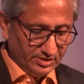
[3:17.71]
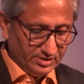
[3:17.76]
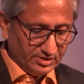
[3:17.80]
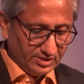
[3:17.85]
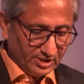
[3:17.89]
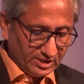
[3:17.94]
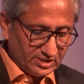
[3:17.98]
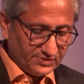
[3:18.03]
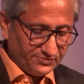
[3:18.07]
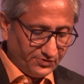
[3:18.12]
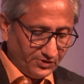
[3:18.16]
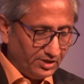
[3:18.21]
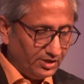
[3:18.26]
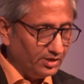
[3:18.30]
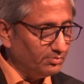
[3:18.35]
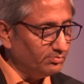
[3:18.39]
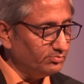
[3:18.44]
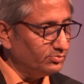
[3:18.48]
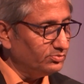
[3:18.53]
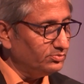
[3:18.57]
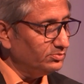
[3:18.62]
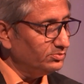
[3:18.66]
this
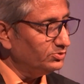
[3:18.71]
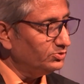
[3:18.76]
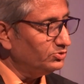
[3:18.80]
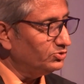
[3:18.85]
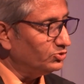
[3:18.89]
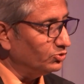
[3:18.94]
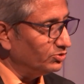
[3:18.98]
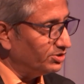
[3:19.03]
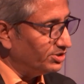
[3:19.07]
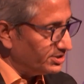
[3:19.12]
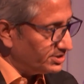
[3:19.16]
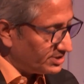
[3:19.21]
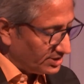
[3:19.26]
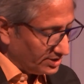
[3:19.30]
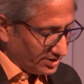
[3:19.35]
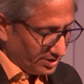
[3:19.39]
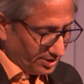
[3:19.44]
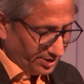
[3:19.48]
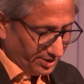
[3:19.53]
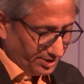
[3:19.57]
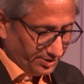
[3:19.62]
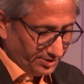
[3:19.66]
freedom to
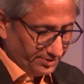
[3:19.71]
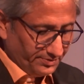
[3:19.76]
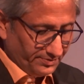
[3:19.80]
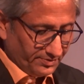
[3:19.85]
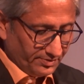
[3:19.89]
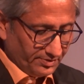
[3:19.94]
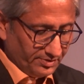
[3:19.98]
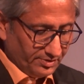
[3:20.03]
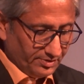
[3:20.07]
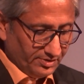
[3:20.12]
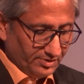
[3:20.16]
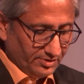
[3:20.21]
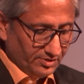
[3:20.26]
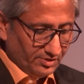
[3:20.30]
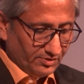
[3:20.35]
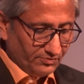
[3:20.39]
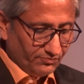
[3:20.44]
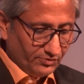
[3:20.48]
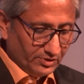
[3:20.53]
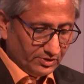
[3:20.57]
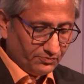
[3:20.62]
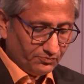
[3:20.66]
disagree
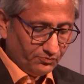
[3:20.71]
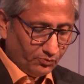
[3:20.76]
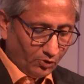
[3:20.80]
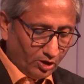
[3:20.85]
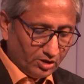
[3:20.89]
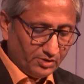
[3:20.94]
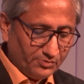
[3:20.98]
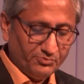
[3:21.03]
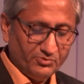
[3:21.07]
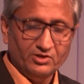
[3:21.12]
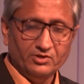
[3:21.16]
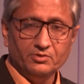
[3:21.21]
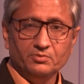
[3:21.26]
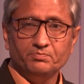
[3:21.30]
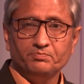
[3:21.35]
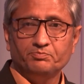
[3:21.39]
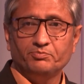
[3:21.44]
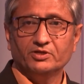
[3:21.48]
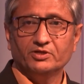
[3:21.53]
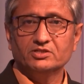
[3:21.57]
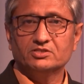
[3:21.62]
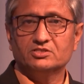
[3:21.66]
with what we
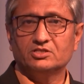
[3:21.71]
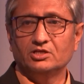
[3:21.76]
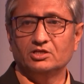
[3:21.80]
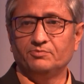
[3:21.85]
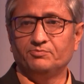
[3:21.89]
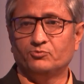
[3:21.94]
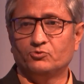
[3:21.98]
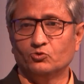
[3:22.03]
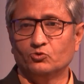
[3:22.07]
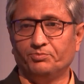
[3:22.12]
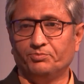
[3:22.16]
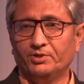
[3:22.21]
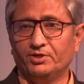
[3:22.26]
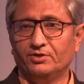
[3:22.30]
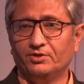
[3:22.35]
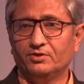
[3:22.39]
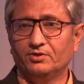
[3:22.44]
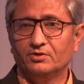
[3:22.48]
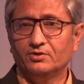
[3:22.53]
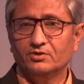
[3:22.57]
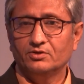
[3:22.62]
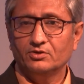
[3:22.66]
perceive to
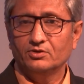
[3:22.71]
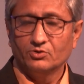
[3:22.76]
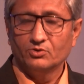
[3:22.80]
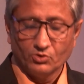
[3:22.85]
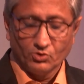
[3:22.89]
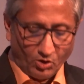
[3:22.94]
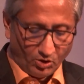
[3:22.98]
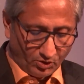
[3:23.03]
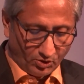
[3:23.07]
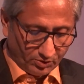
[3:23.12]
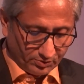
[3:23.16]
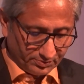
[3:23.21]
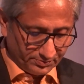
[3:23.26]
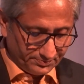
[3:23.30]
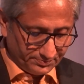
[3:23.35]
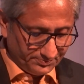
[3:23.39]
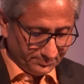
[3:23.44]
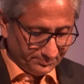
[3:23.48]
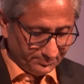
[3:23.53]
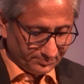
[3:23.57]
be wrong.